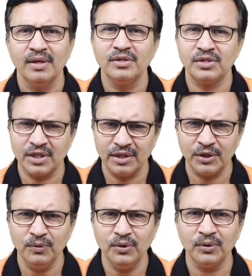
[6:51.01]
Stay
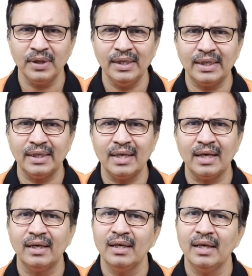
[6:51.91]
tuned to Ekeeda
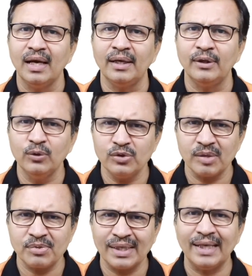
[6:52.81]
and do
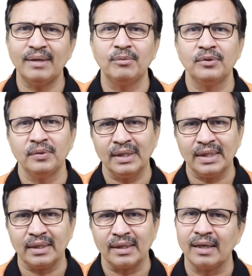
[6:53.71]
subscribe to
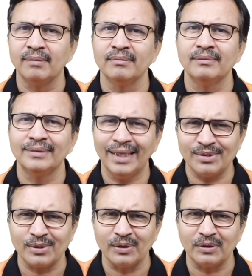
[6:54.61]
Ekeeda.
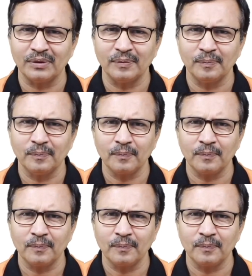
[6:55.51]
Thanks a lot.